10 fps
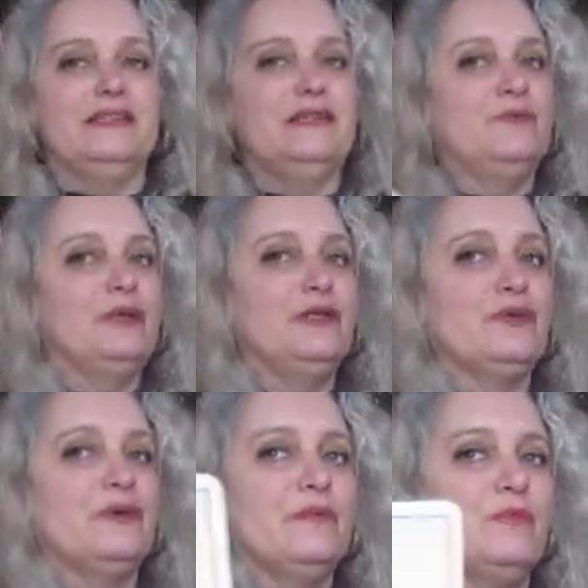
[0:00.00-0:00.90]
Deep in
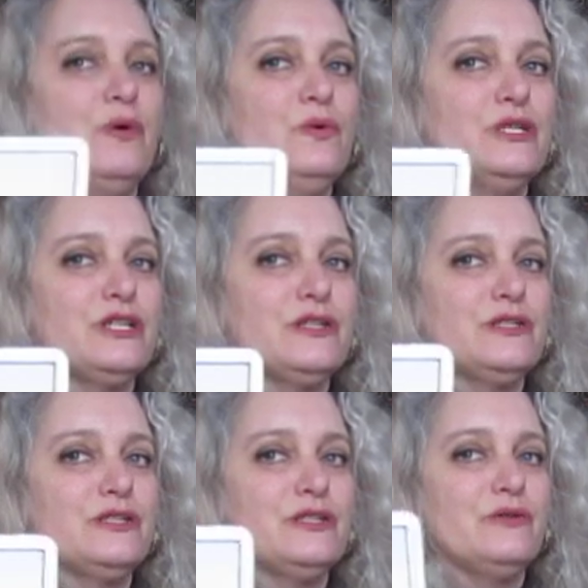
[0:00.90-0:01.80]
your
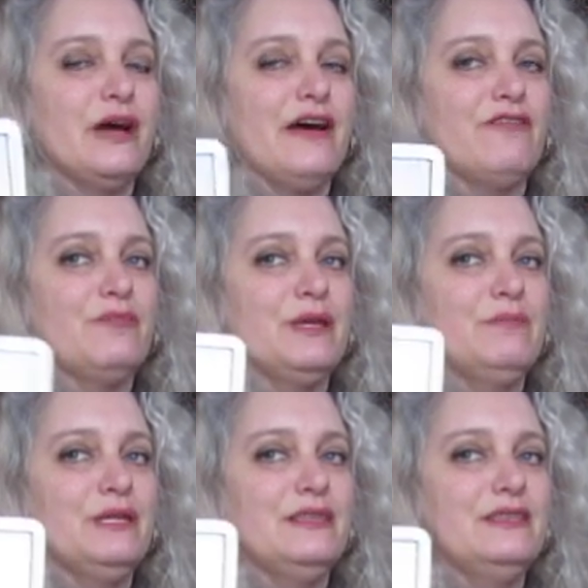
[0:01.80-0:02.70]
emotions, you have
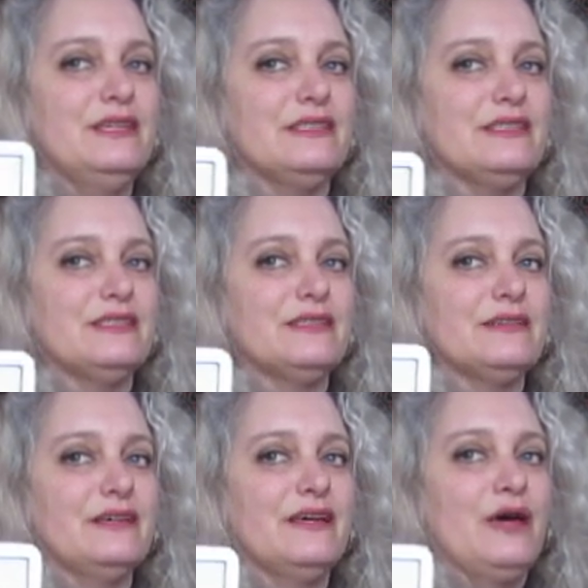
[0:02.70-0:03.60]
maybe this
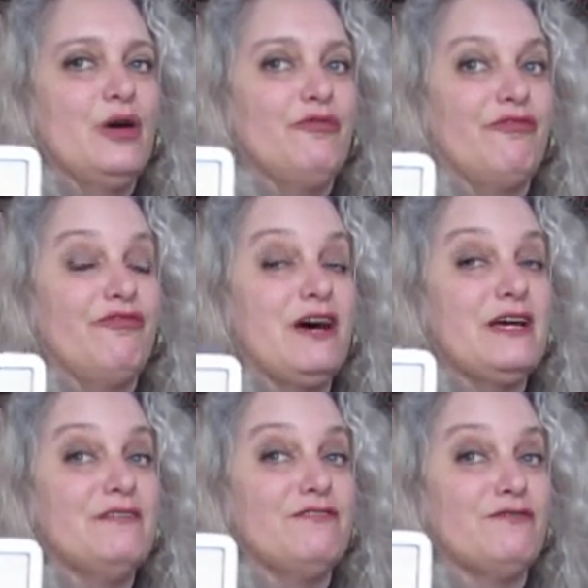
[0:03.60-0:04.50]

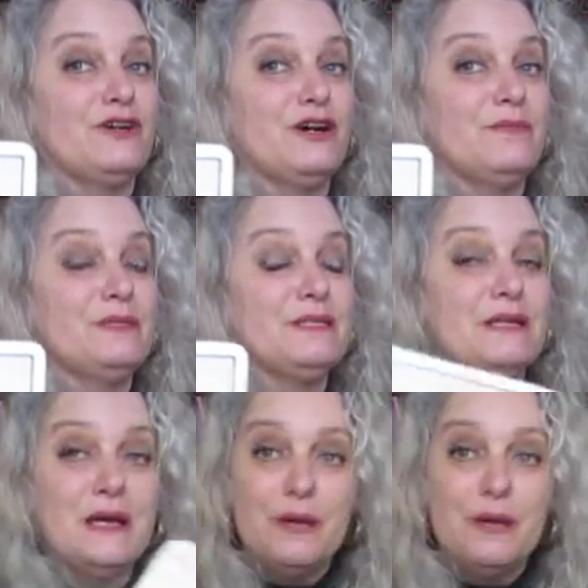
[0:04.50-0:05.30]
Five of Cups.